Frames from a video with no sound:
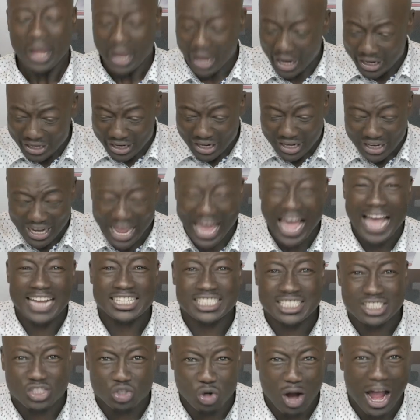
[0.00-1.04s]
In the
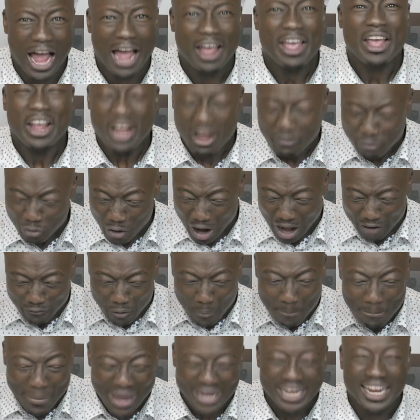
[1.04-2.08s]
last drive, if we have
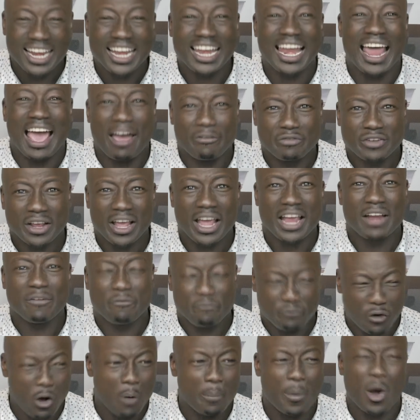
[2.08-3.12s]
a minute left in
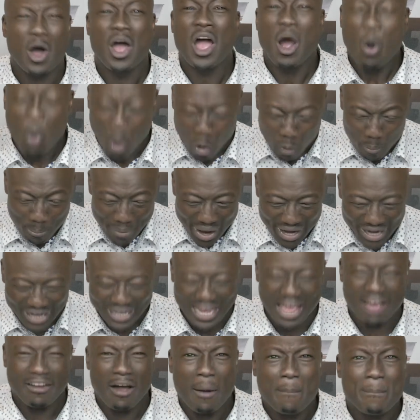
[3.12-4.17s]
football, or a
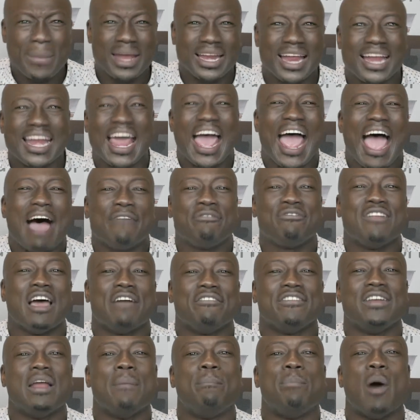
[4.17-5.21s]
minute and a half
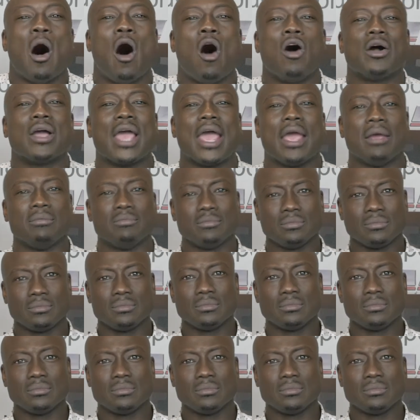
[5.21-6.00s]
left in the ball game,